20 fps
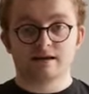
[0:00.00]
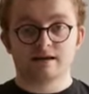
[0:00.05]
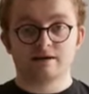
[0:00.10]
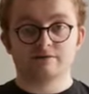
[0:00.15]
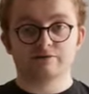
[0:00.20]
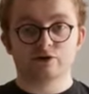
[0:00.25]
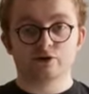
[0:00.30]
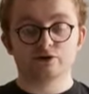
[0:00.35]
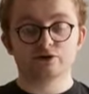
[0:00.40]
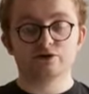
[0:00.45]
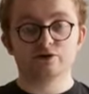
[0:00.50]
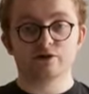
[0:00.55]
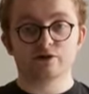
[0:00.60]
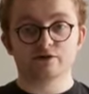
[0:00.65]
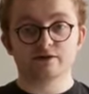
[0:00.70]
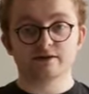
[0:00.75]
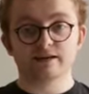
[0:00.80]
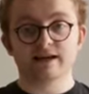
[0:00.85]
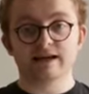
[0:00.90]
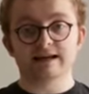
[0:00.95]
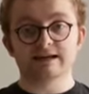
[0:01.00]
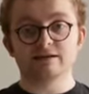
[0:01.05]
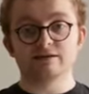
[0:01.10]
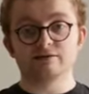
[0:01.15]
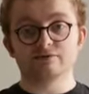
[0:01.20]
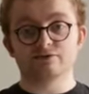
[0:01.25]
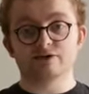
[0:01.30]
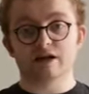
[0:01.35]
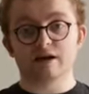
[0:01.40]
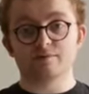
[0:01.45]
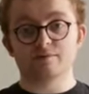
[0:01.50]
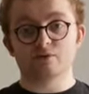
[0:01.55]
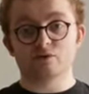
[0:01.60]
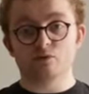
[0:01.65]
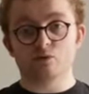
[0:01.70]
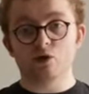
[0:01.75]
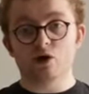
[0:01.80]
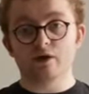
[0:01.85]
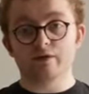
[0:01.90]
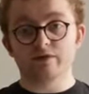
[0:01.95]
In verse 13 of chapter
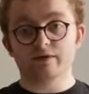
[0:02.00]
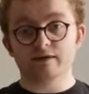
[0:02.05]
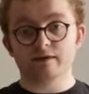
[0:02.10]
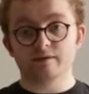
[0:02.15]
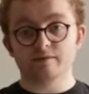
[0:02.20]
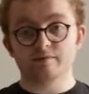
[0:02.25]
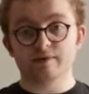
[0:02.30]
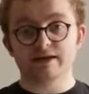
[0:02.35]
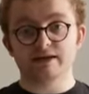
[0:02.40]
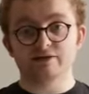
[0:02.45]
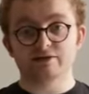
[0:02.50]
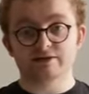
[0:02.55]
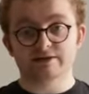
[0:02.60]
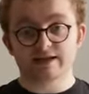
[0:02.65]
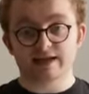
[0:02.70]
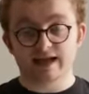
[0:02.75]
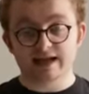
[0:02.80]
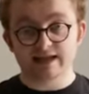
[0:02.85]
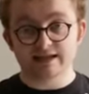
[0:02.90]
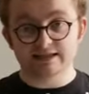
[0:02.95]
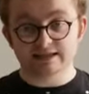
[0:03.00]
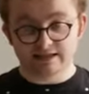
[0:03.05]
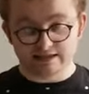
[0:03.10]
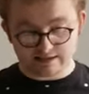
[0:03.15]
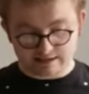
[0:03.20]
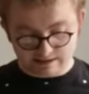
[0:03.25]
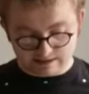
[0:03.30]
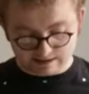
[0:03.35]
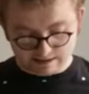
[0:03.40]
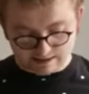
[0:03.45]
1, Peter says,